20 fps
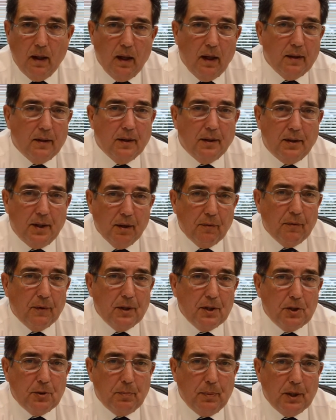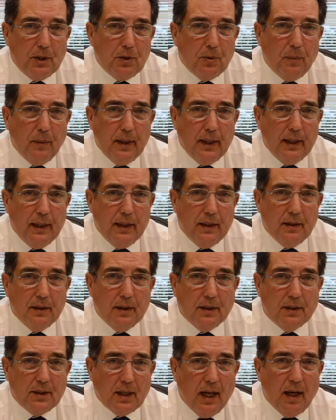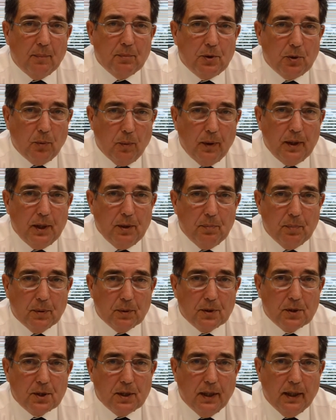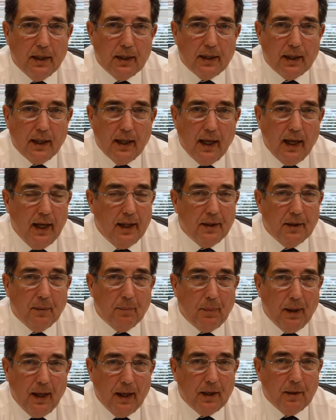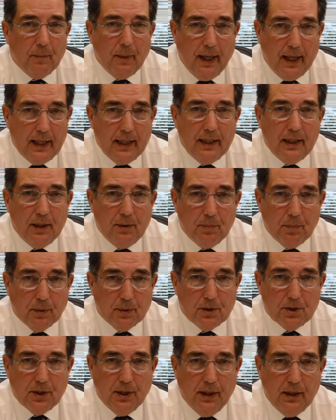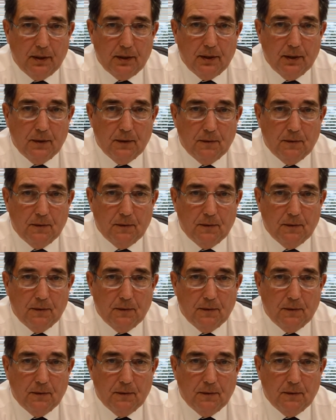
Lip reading: The difference between the top 20% and the bottom 80%.